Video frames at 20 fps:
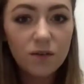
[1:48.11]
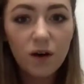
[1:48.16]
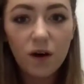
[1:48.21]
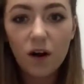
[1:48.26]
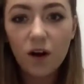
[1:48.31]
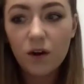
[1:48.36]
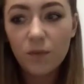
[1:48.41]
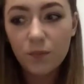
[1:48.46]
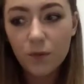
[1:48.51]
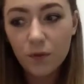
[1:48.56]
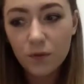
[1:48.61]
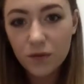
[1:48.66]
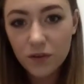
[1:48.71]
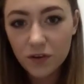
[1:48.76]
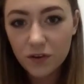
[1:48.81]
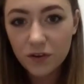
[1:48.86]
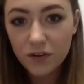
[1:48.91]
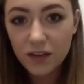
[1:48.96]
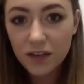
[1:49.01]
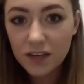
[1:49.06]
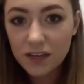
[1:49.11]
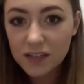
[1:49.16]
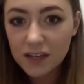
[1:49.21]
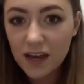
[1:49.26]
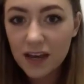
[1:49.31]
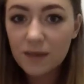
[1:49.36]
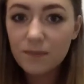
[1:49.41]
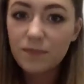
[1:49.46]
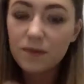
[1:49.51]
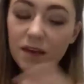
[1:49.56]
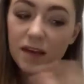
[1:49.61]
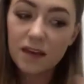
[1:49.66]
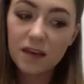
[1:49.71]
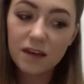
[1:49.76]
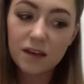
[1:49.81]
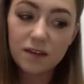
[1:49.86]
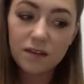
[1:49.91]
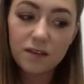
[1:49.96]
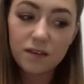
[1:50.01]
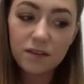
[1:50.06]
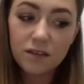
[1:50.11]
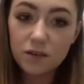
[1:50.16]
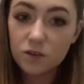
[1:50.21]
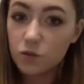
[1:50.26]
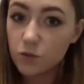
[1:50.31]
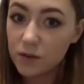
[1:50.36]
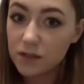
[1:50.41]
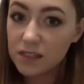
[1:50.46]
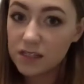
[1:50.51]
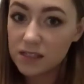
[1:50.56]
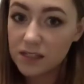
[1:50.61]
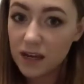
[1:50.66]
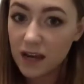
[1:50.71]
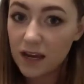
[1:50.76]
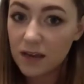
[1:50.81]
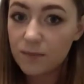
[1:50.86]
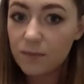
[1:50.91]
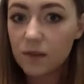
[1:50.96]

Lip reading: are both the click type and the twist type,